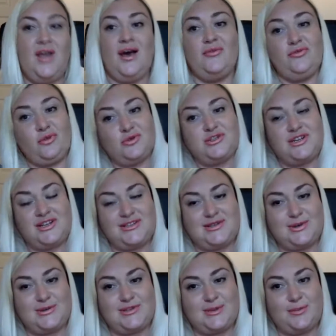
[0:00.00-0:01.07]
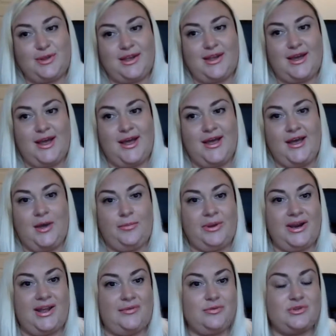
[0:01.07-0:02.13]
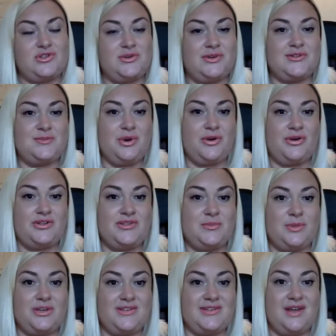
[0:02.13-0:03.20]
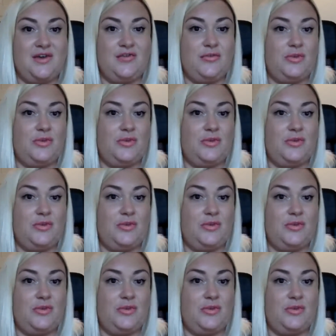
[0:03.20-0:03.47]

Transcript: Unfortunately, it's not something I've been able to experience myself,